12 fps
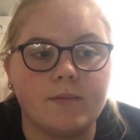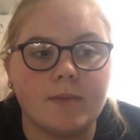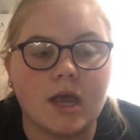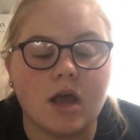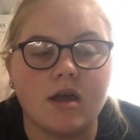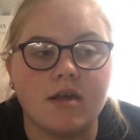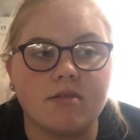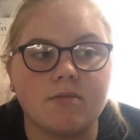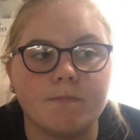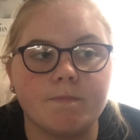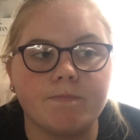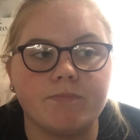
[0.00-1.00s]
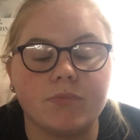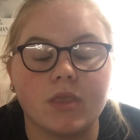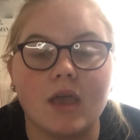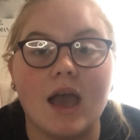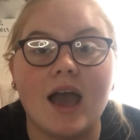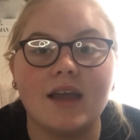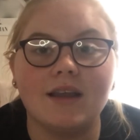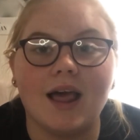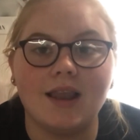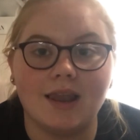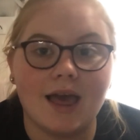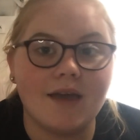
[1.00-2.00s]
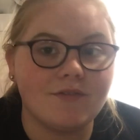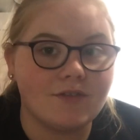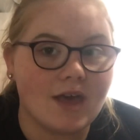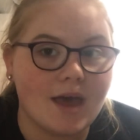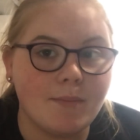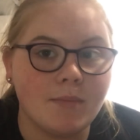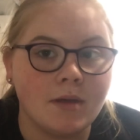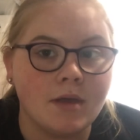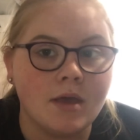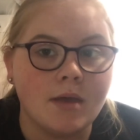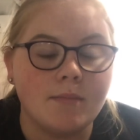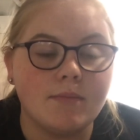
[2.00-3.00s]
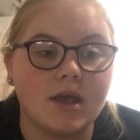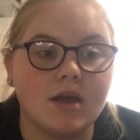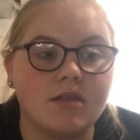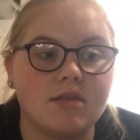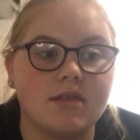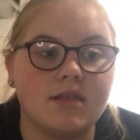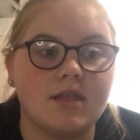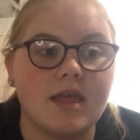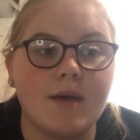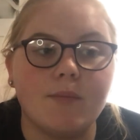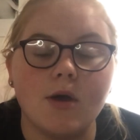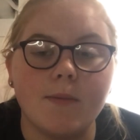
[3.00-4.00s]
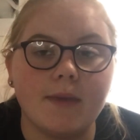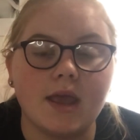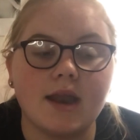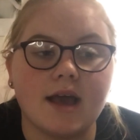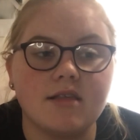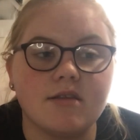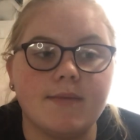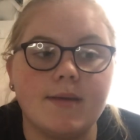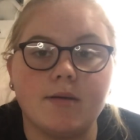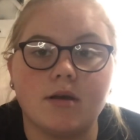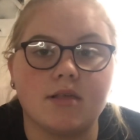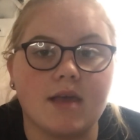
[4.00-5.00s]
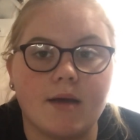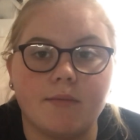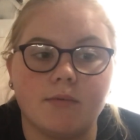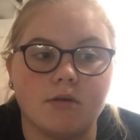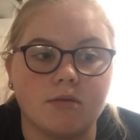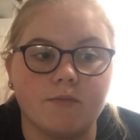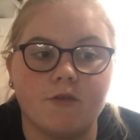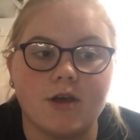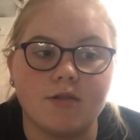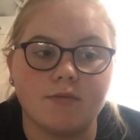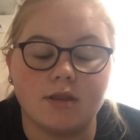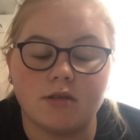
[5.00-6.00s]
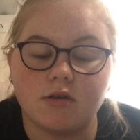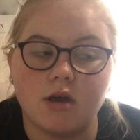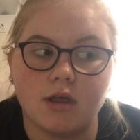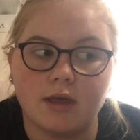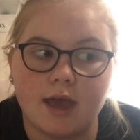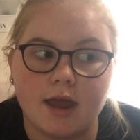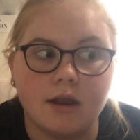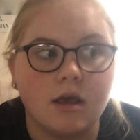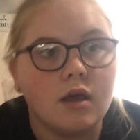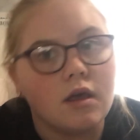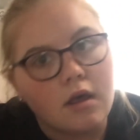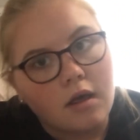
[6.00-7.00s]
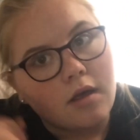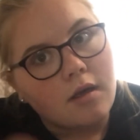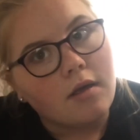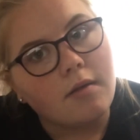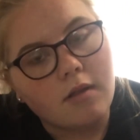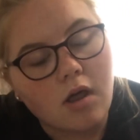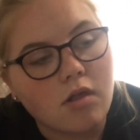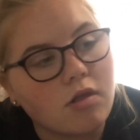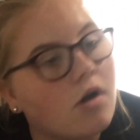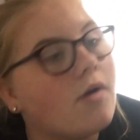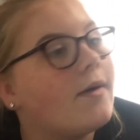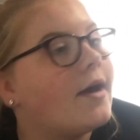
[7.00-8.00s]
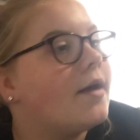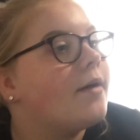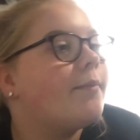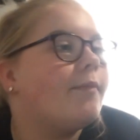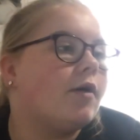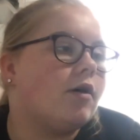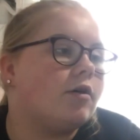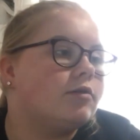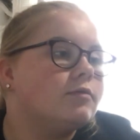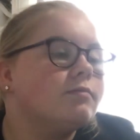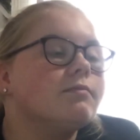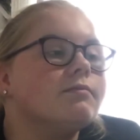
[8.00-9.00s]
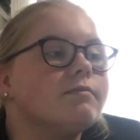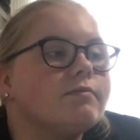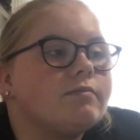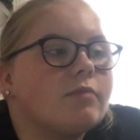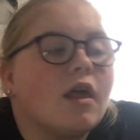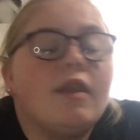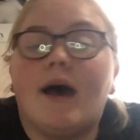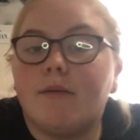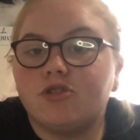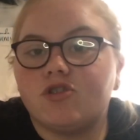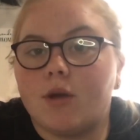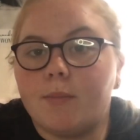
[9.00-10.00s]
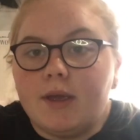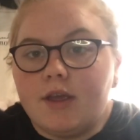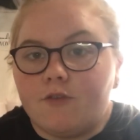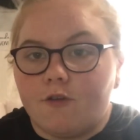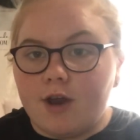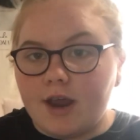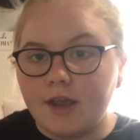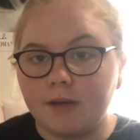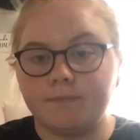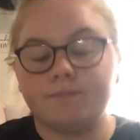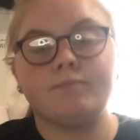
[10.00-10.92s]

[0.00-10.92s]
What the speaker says: because I'd left them because they weren't being nice to me because I wasn't friends with this girl again. Long story, but that was during week 3.